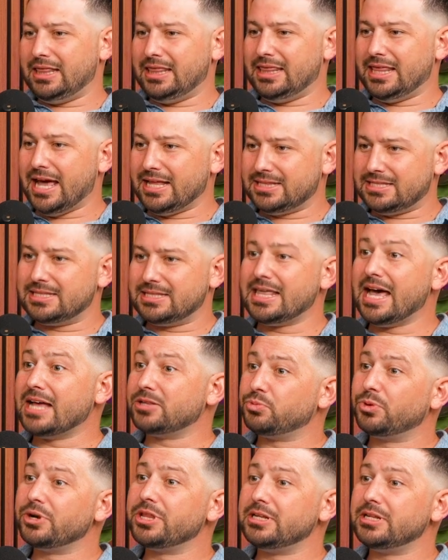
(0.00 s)

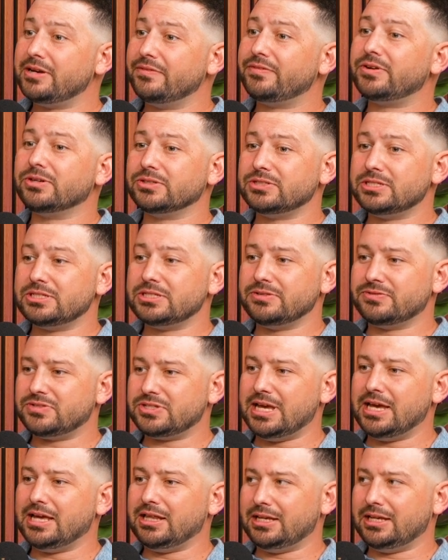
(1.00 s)
that's one of the difficulties of
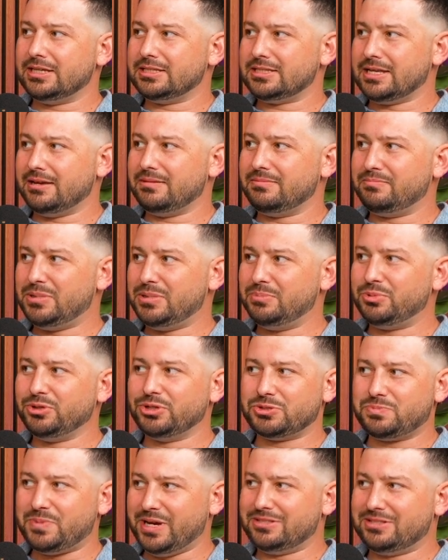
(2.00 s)
scaling, is that people
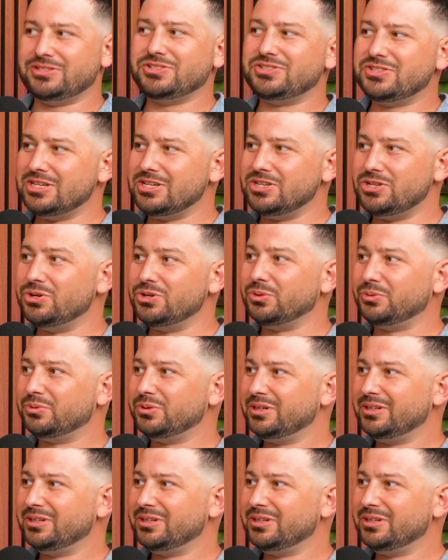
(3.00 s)
expect to see you.